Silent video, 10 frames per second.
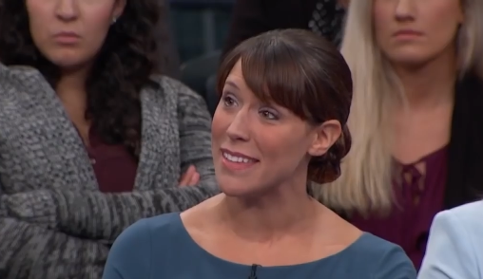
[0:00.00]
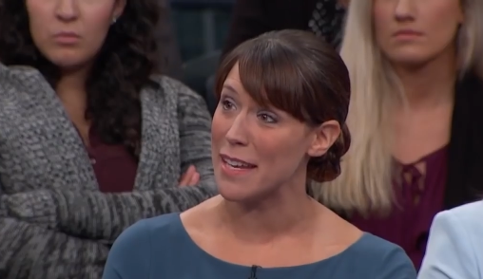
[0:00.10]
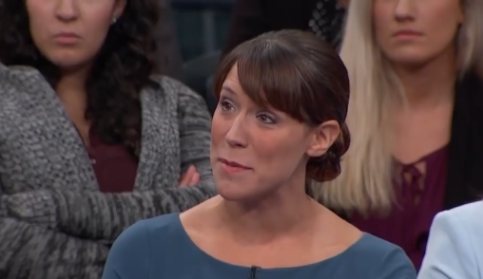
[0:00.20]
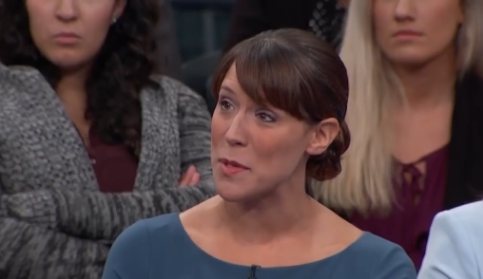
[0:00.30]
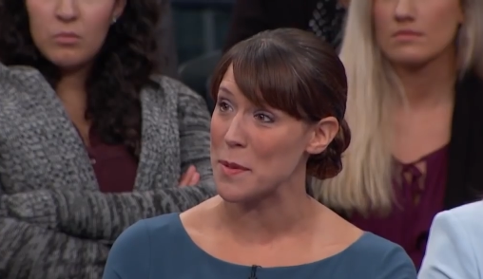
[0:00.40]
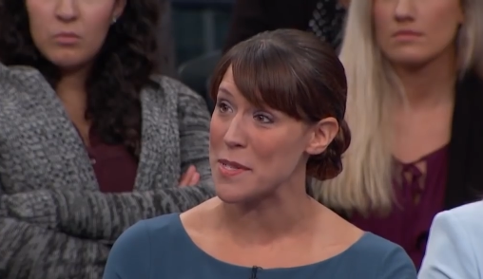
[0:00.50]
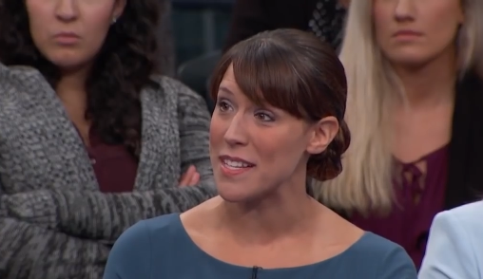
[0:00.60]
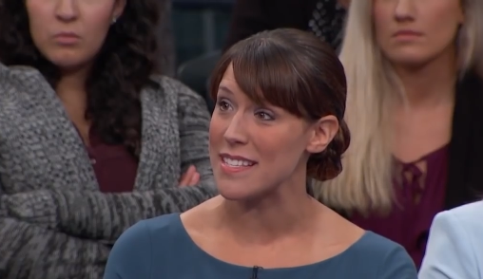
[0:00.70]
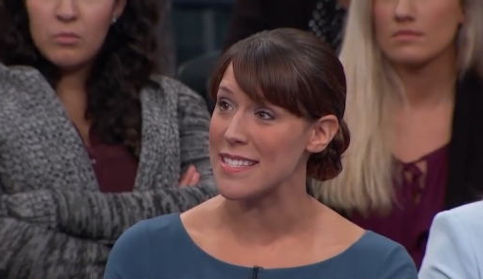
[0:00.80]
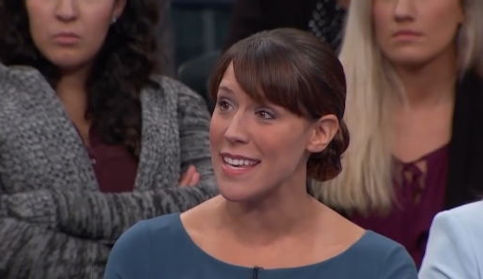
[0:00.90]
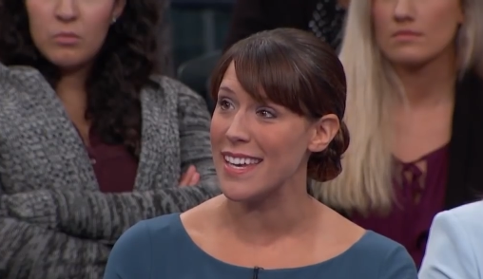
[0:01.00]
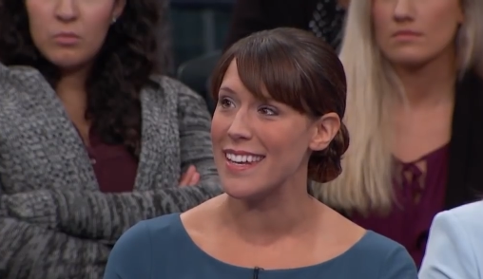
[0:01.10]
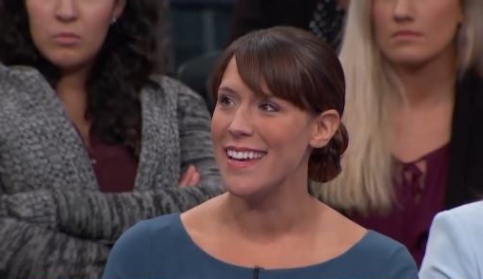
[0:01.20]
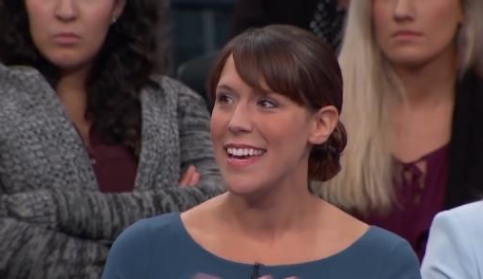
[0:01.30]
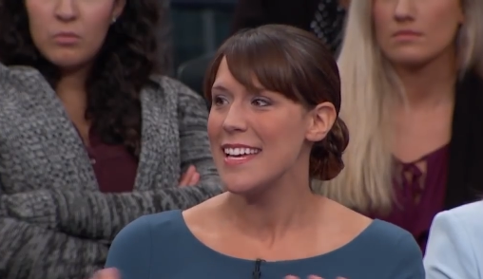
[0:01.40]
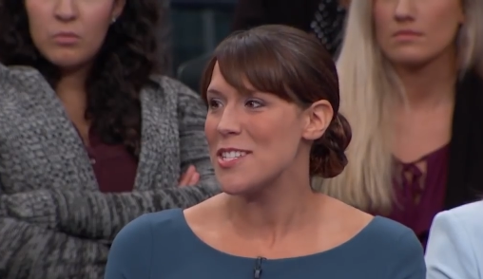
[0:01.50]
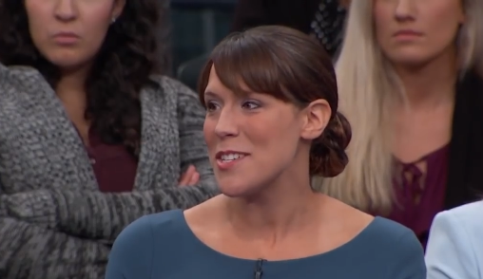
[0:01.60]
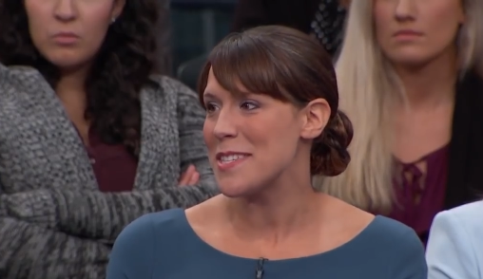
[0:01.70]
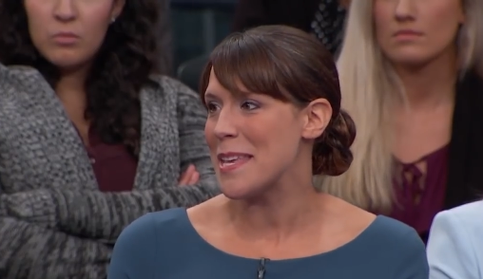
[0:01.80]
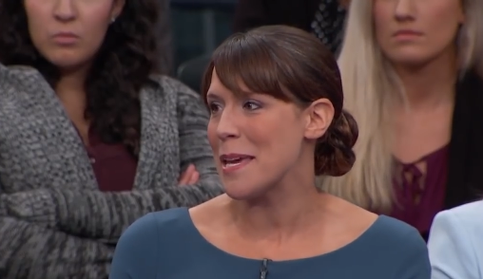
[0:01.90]
Speaker 1: the lead absorption in the skin. It's
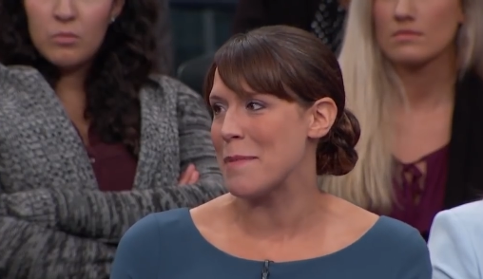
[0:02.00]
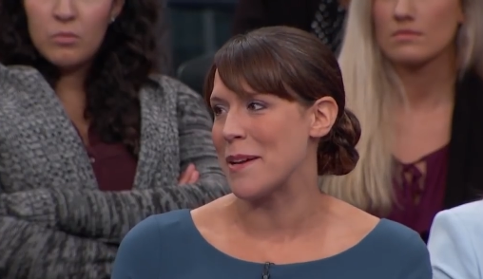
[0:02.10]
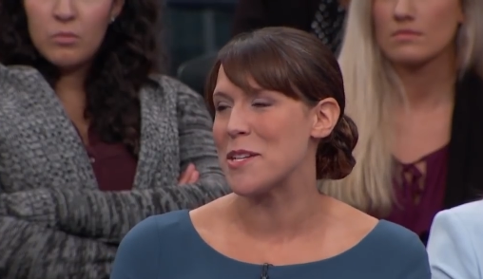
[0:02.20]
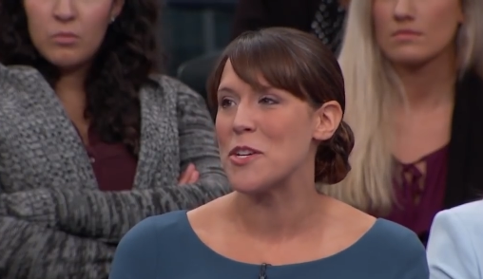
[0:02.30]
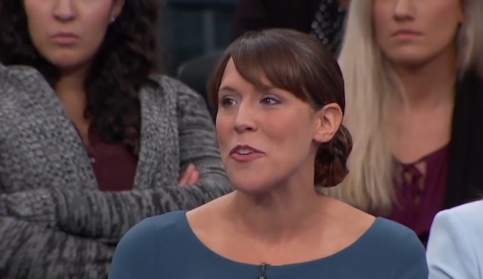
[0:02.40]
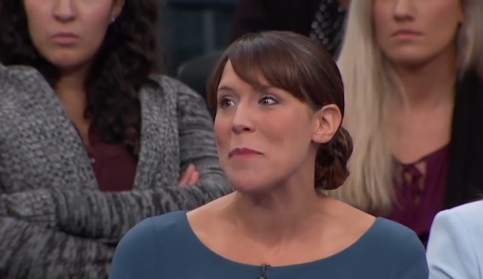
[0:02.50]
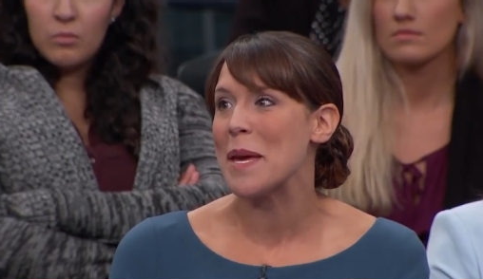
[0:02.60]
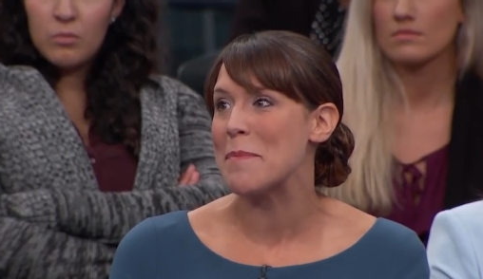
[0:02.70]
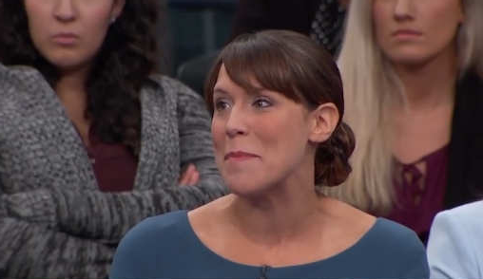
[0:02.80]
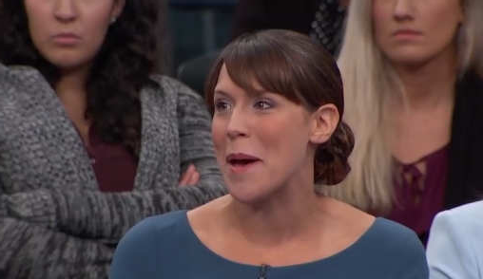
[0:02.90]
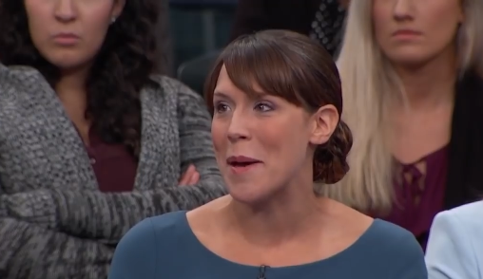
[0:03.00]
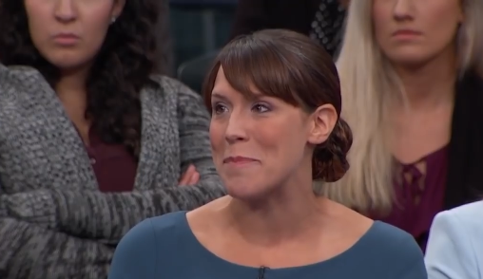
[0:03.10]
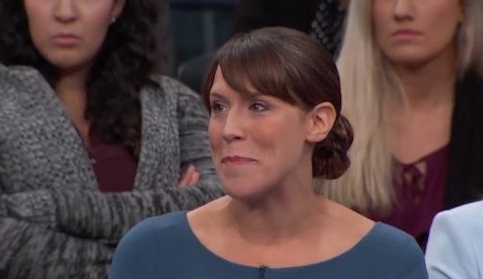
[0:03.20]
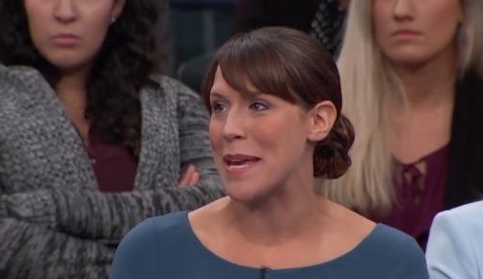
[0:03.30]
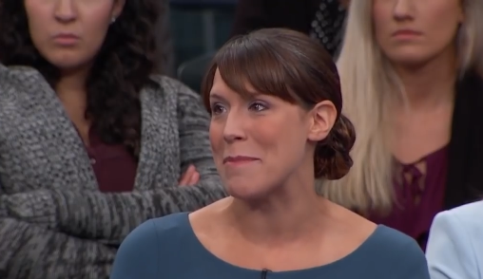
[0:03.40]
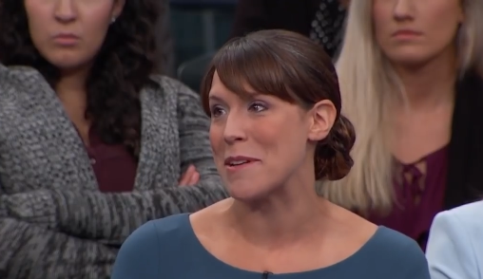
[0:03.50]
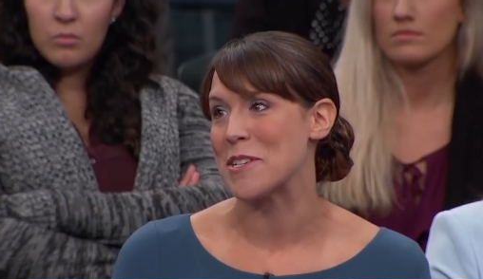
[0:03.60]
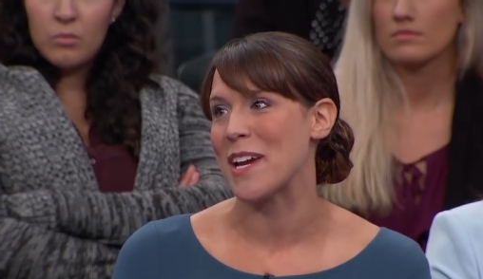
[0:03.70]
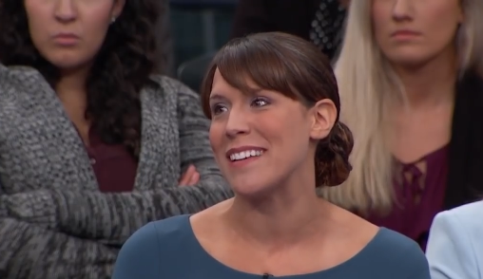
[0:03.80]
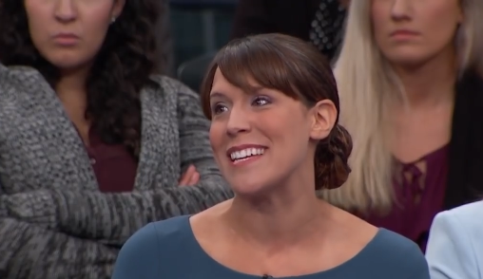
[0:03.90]
just, think about it. Show me a, a baby or
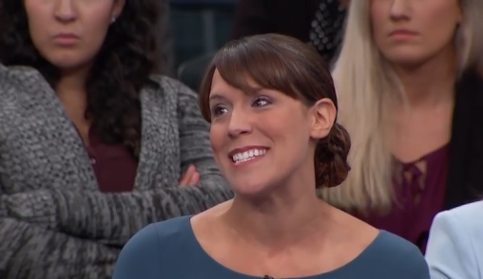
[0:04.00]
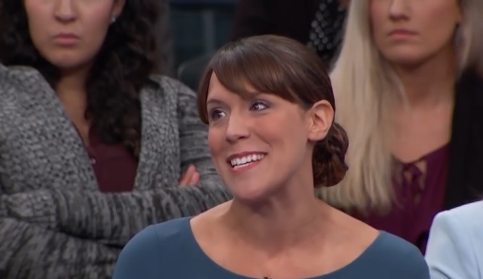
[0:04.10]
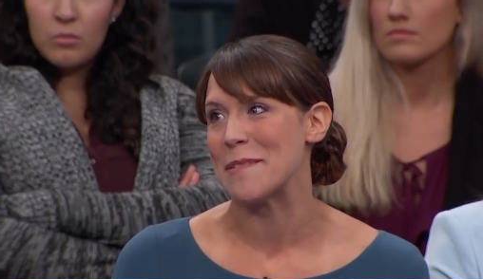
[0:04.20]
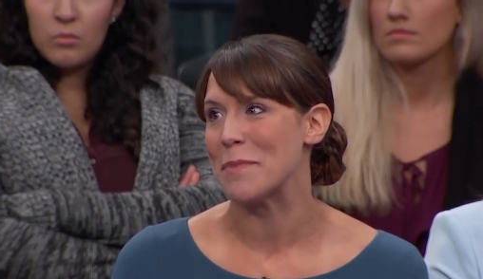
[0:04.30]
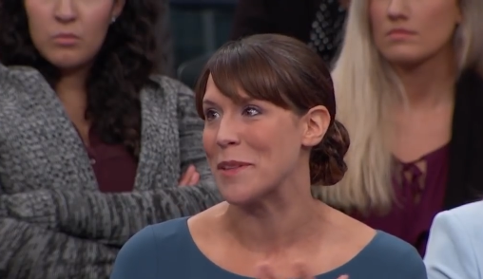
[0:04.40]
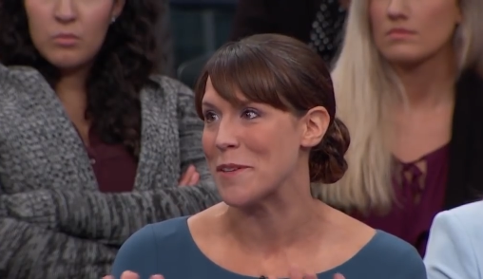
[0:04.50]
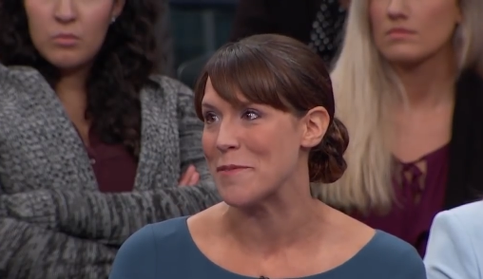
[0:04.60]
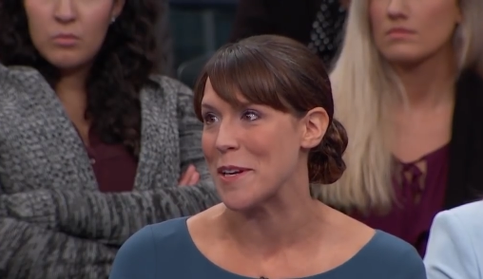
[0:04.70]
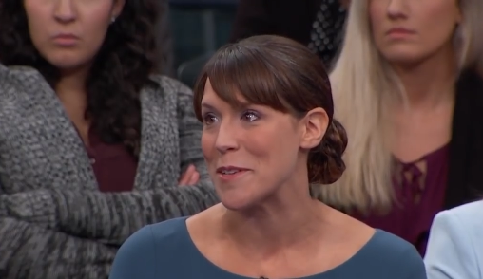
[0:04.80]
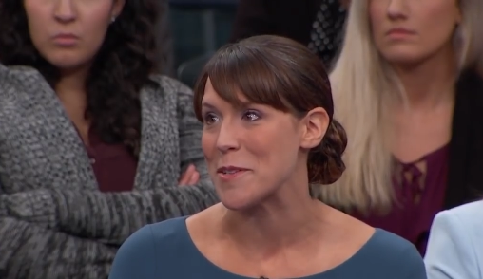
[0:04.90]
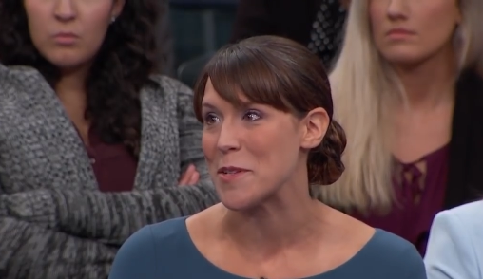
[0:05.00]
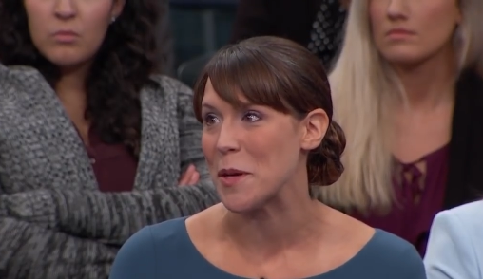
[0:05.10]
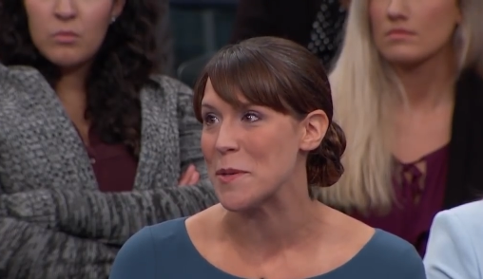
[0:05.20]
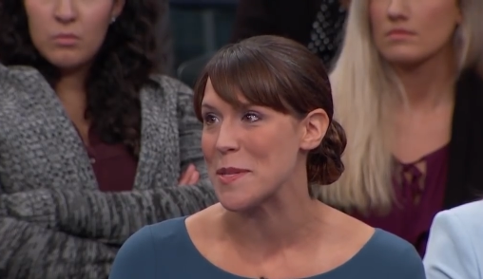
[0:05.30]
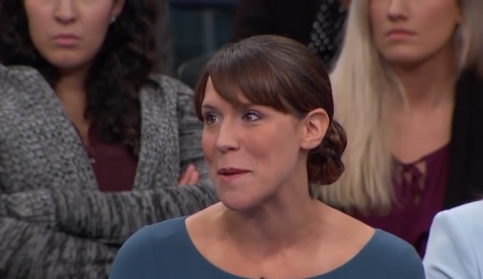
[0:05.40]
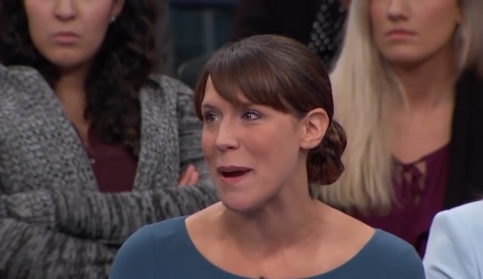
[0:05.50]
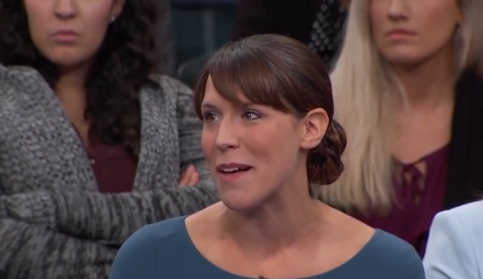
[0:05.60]
child that doesn't put their fingers or toes in their